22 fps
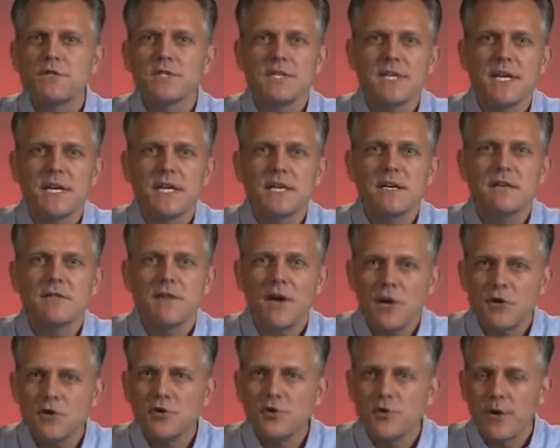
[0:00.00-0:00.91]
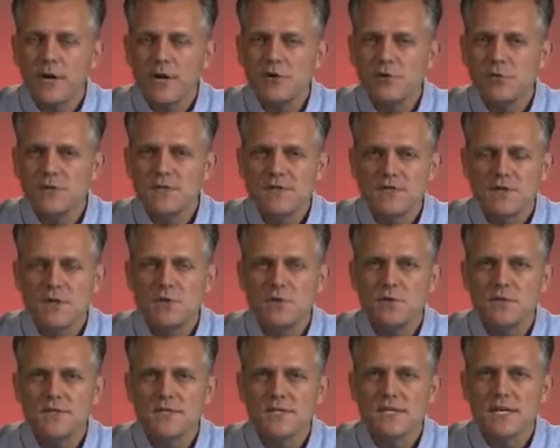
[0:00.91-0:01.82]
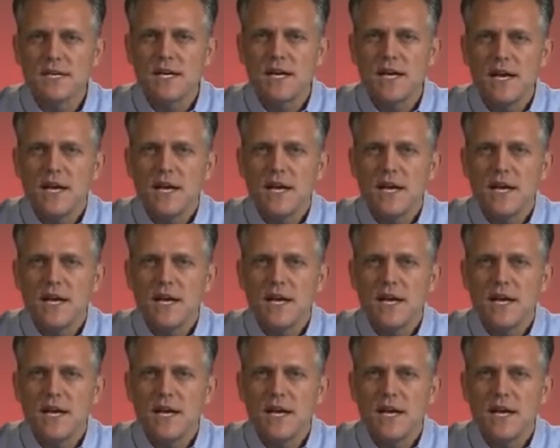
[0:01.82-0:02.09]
study of undergraduate students,